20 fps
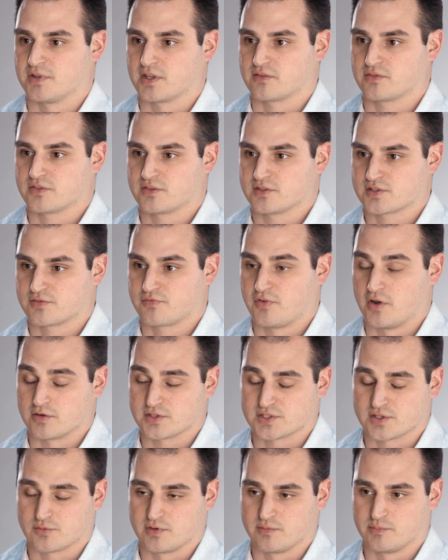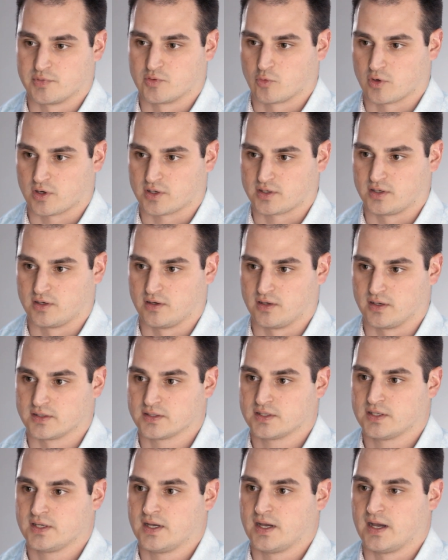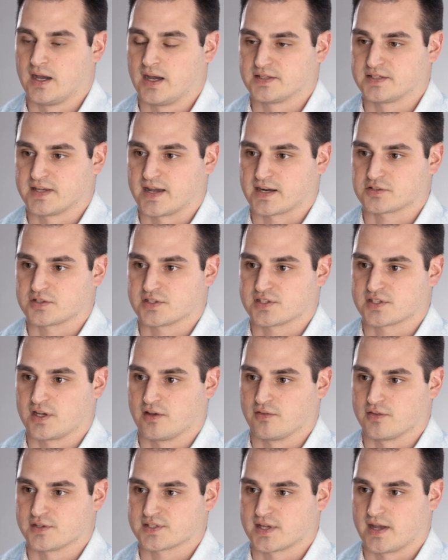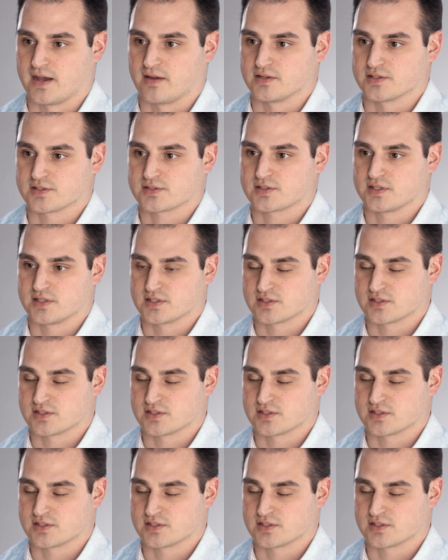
of the folks that we've been working on uh, to actually scale this out is,